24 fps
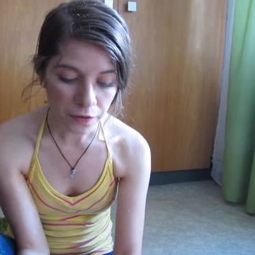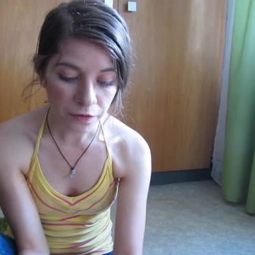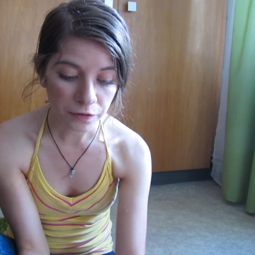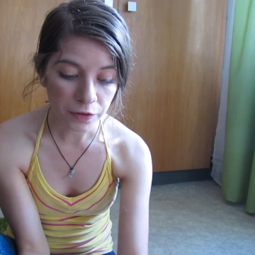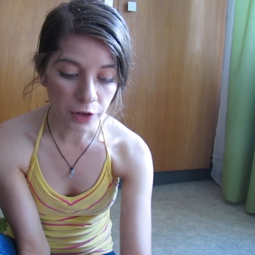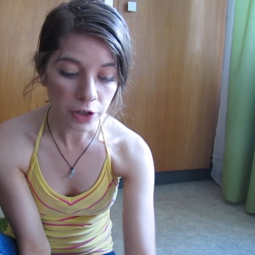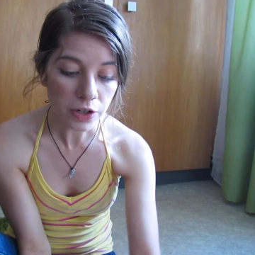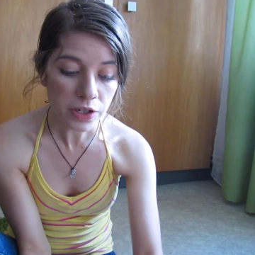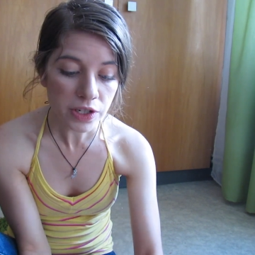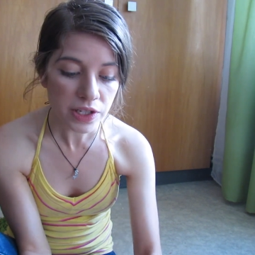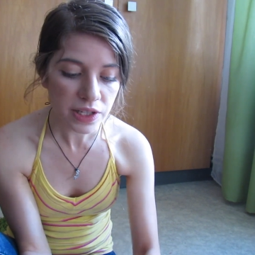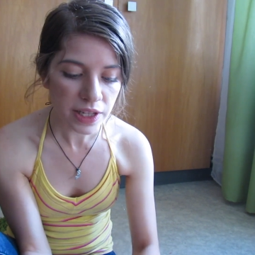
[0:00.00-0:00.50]

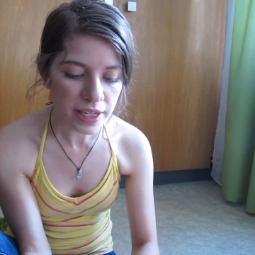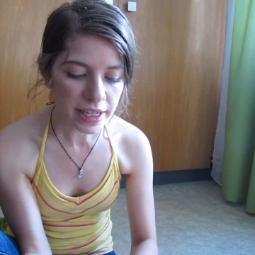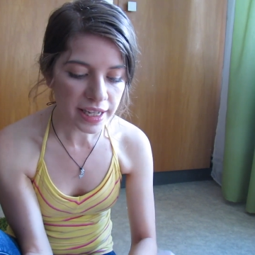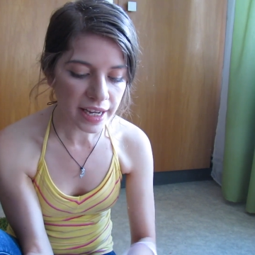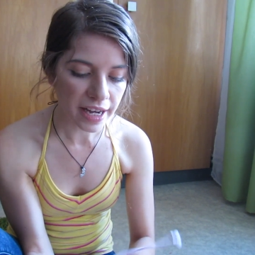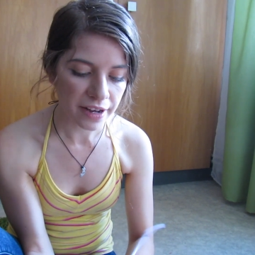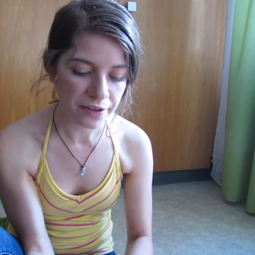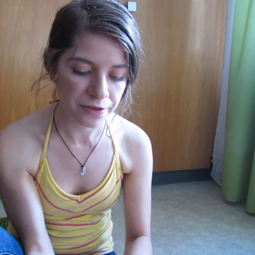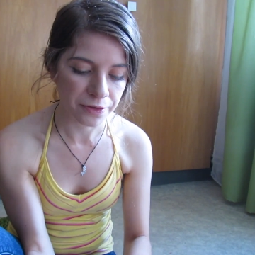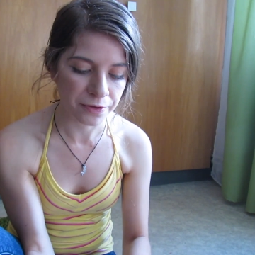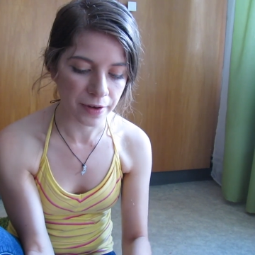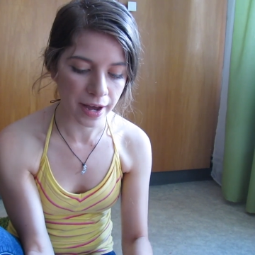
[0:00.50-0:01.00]
First thing
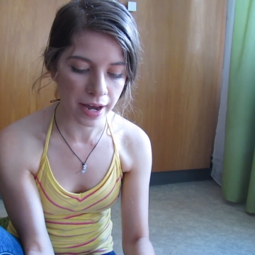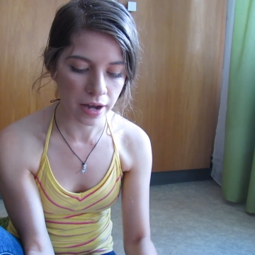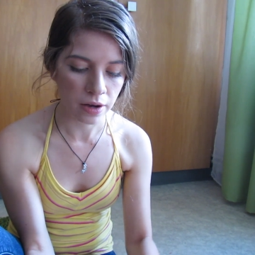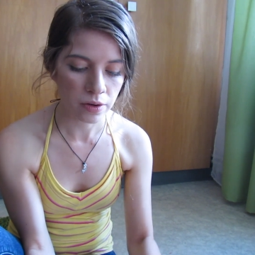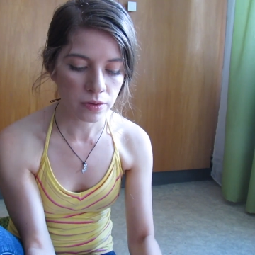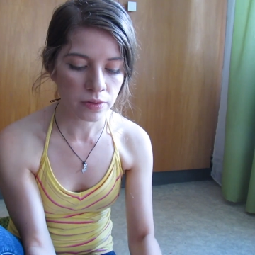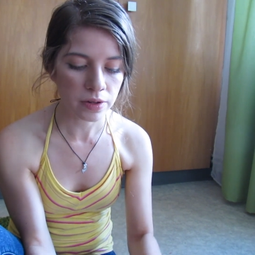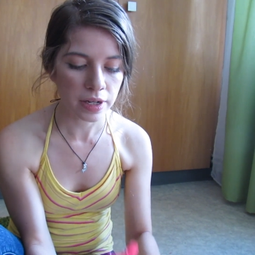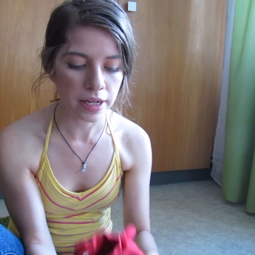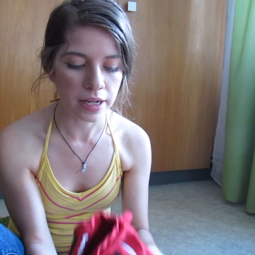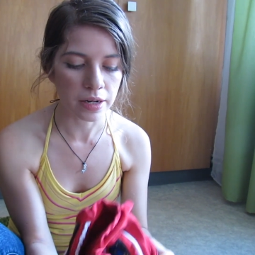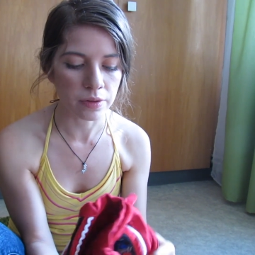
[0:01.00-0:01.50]
I
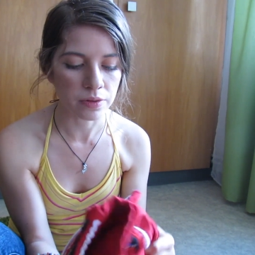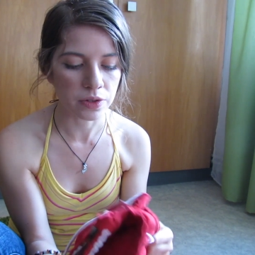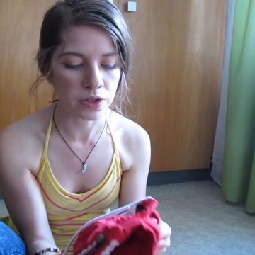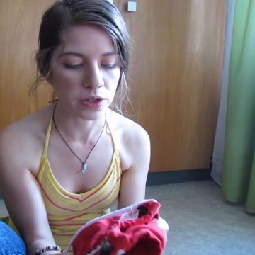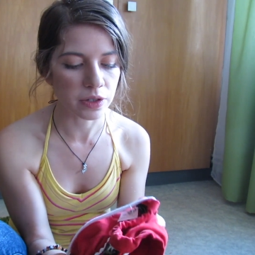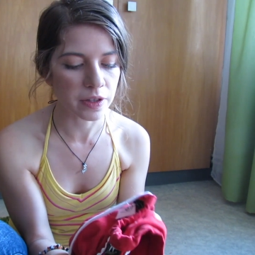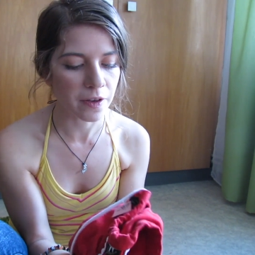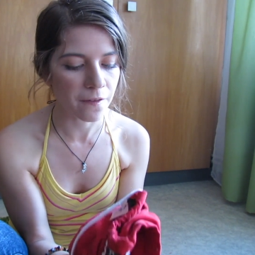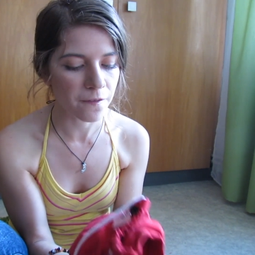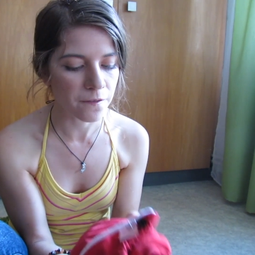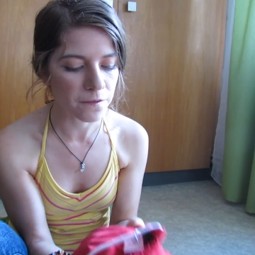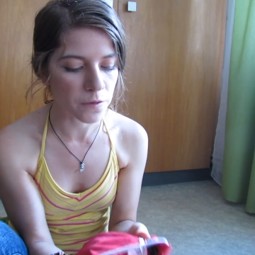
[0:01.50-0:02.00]
found, and it was
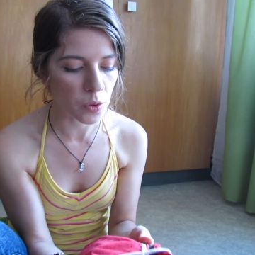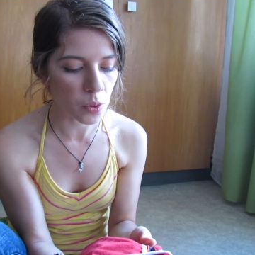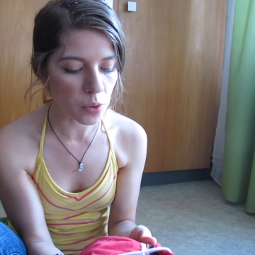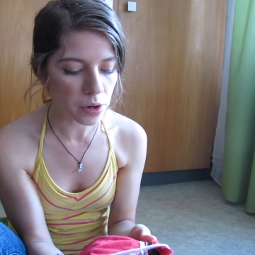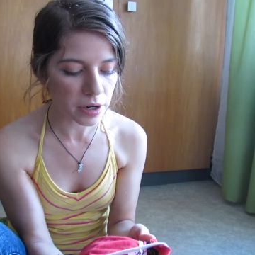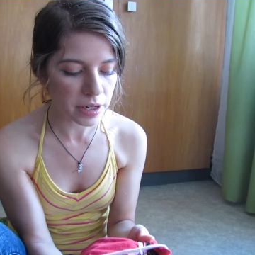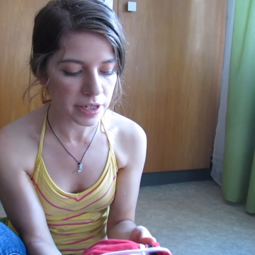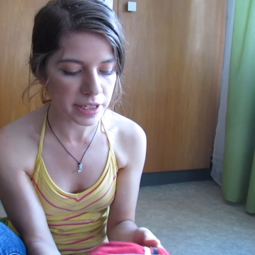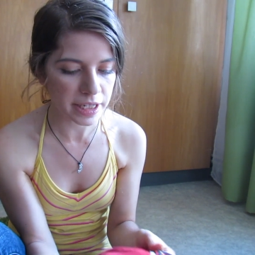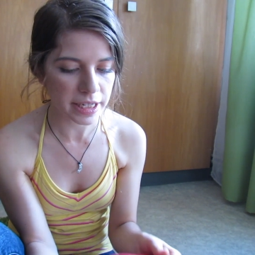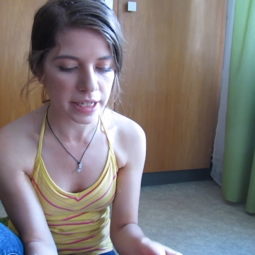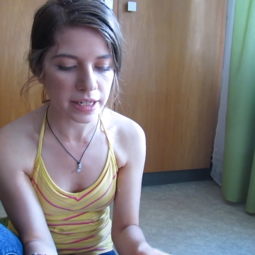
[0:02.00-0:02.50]
only
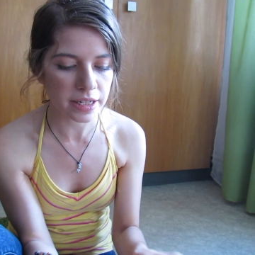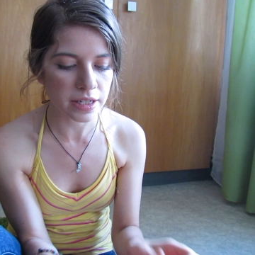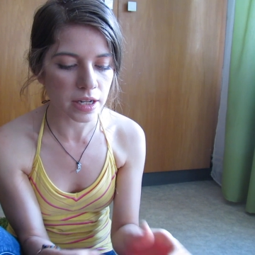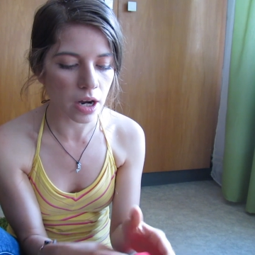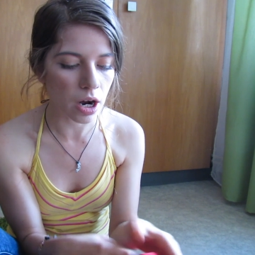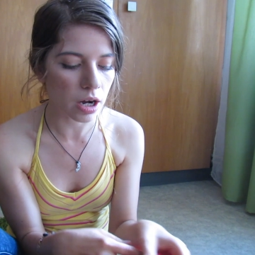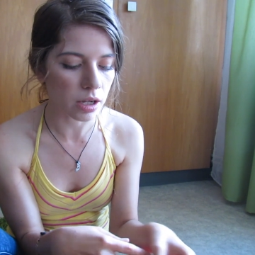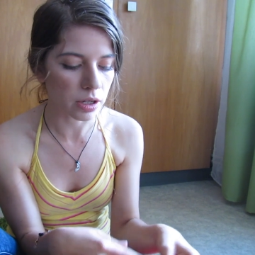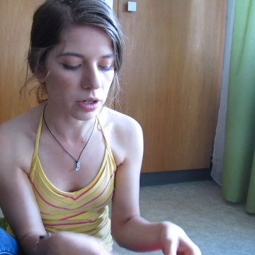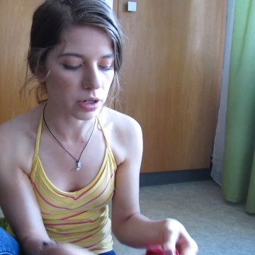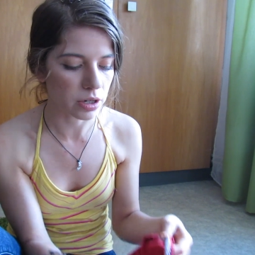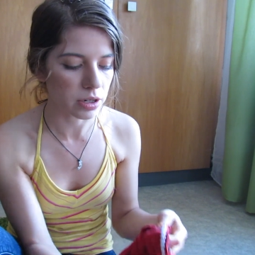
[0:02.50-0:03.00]
$14.
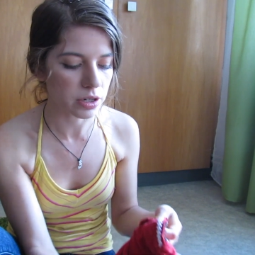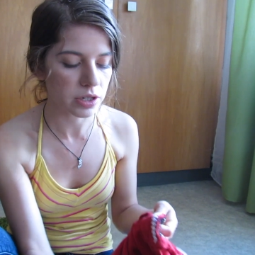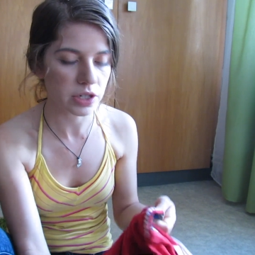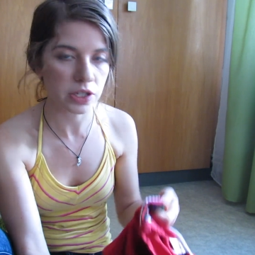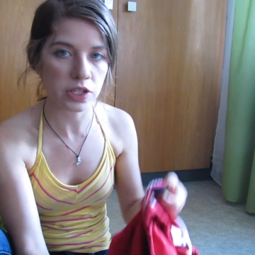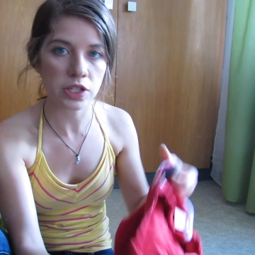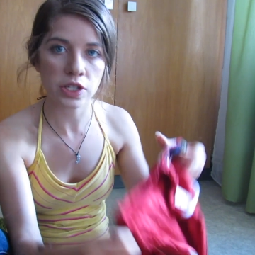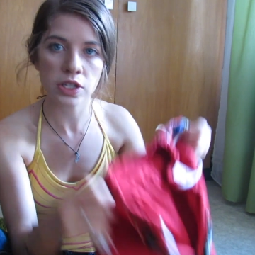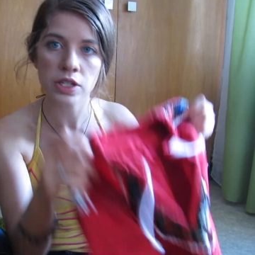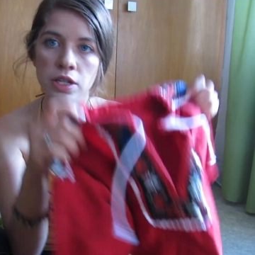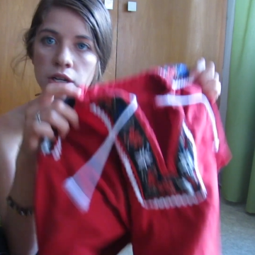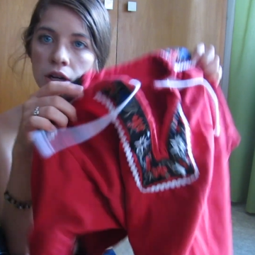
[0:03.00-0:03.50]

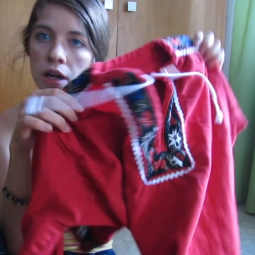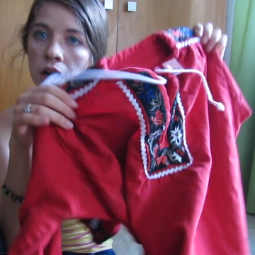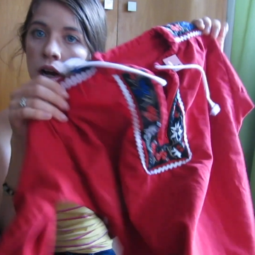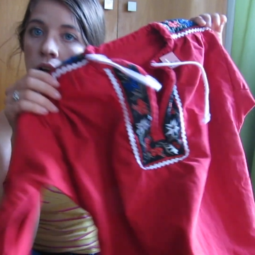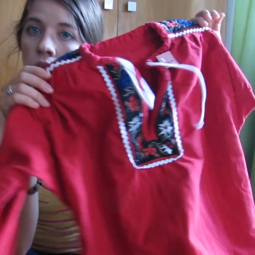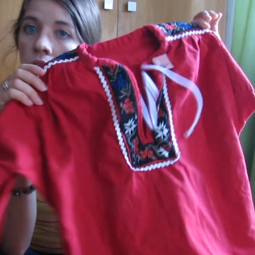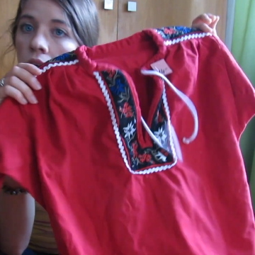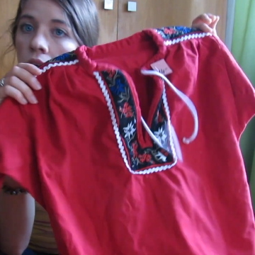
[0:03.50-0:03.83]
Is